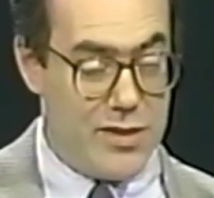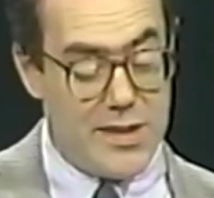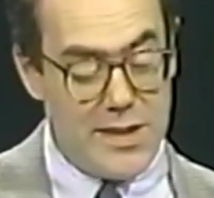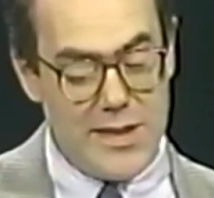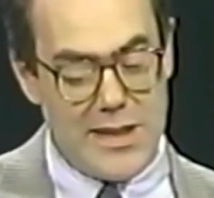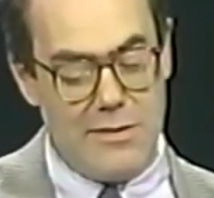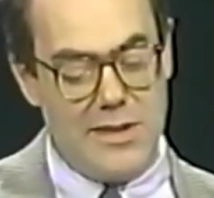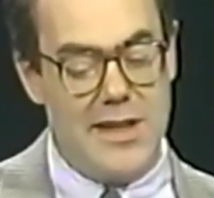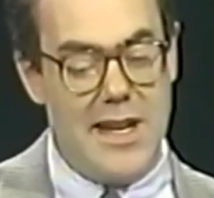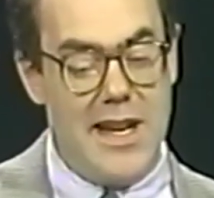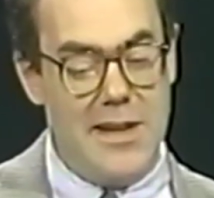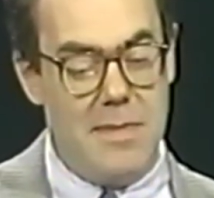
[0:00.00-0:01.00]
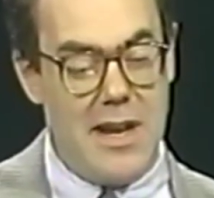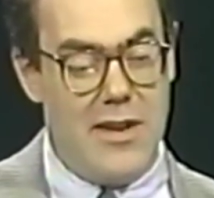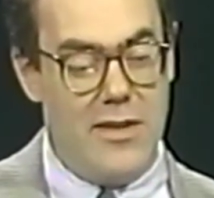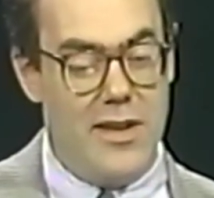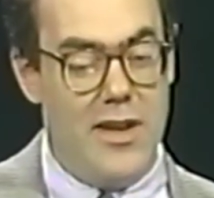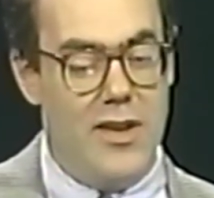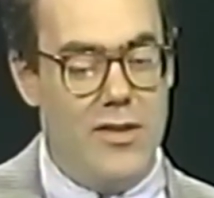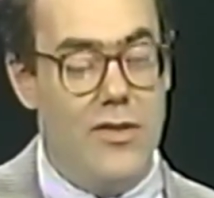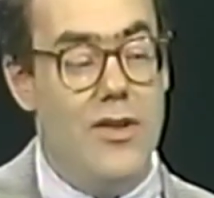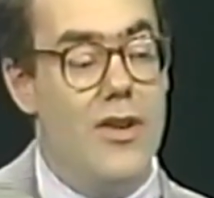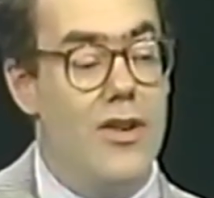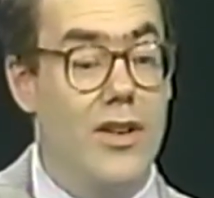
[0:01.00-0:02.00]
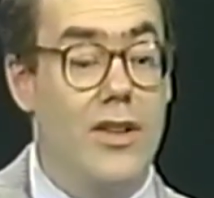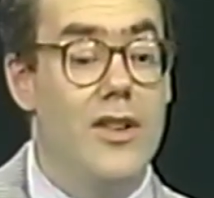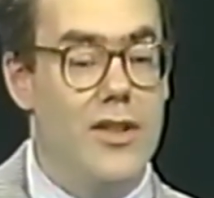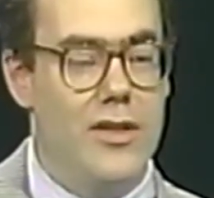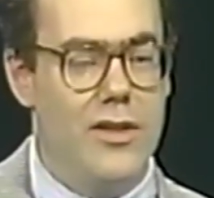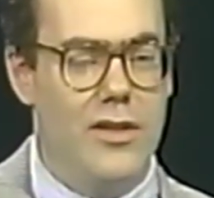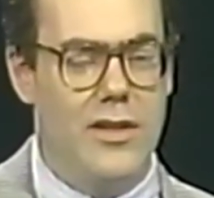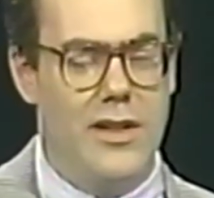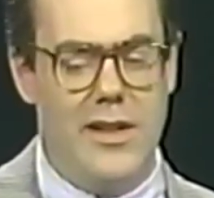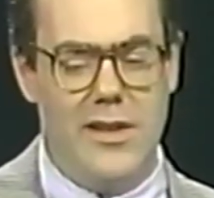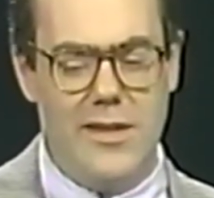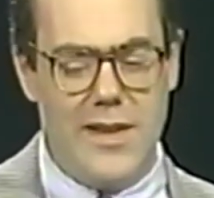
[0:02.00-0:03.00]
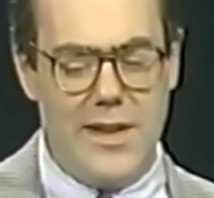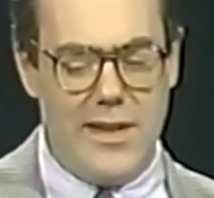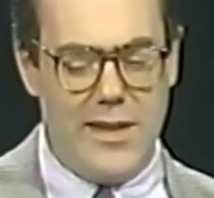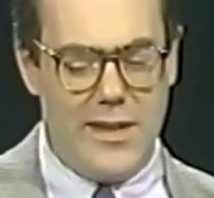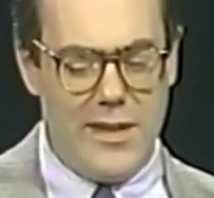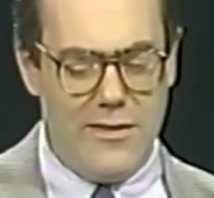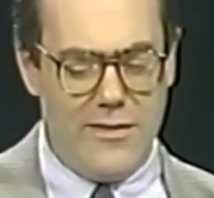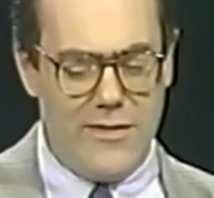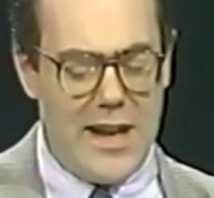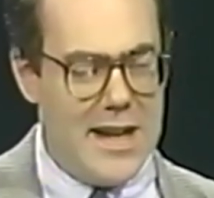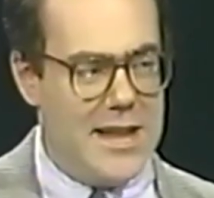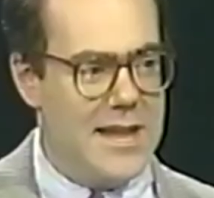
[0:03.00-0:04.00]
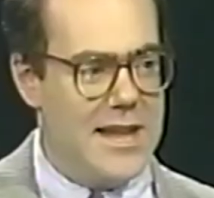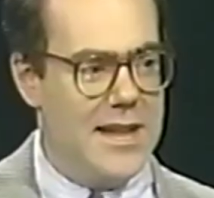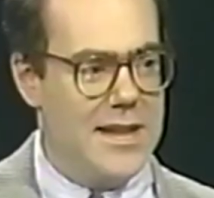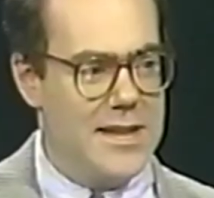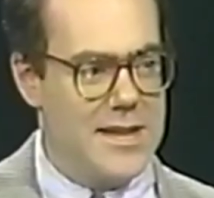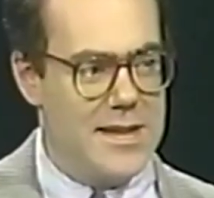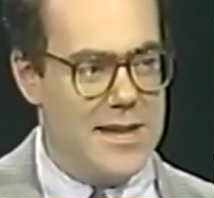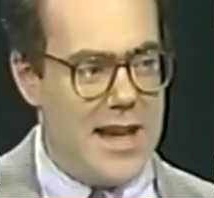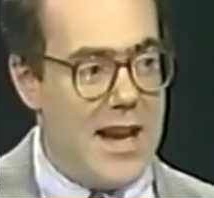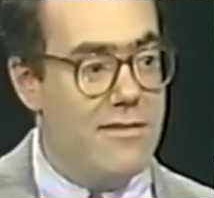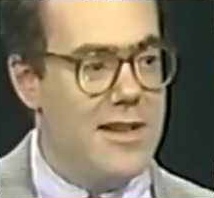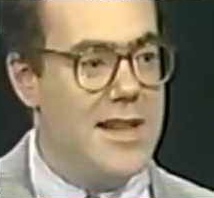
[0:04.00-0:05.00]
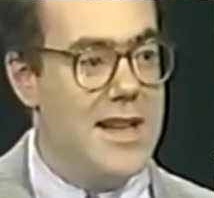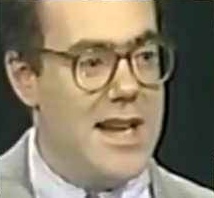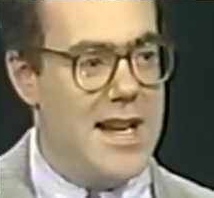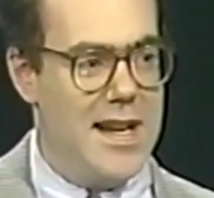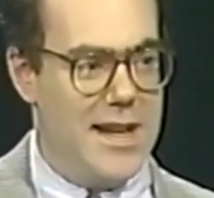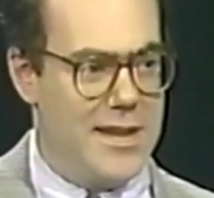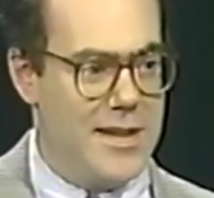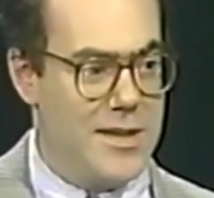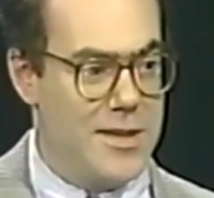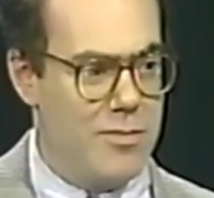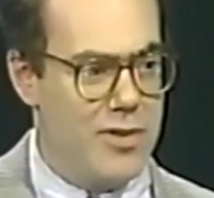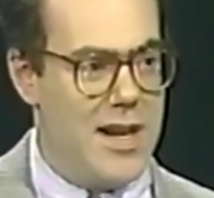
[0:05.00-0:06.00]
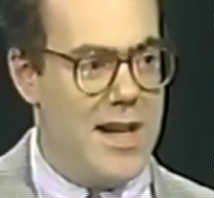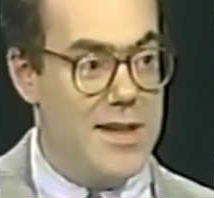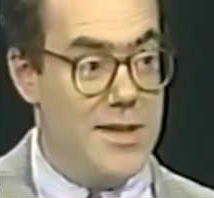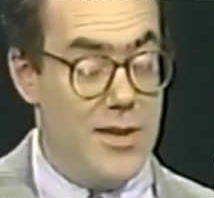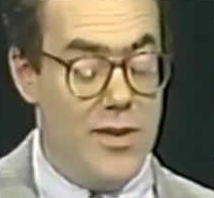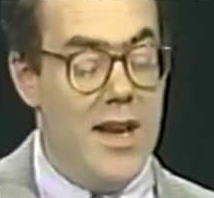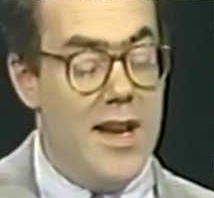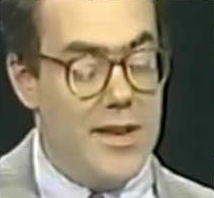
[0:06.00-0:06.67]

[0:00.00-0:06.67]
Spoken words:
Just as I was saying about New York earlier, that you find things every day that surprise you.